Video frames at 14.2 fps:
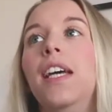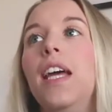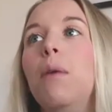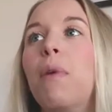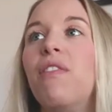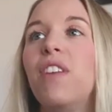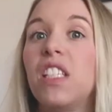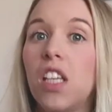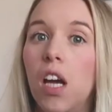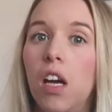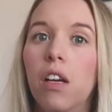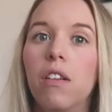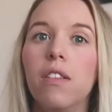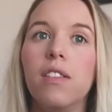in my
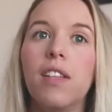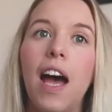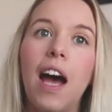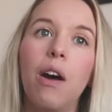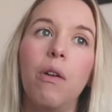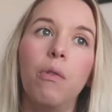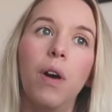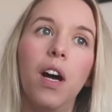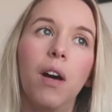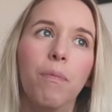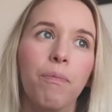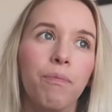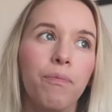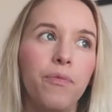videos,
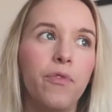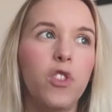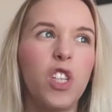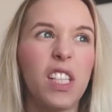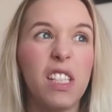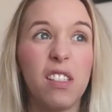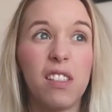how Jessie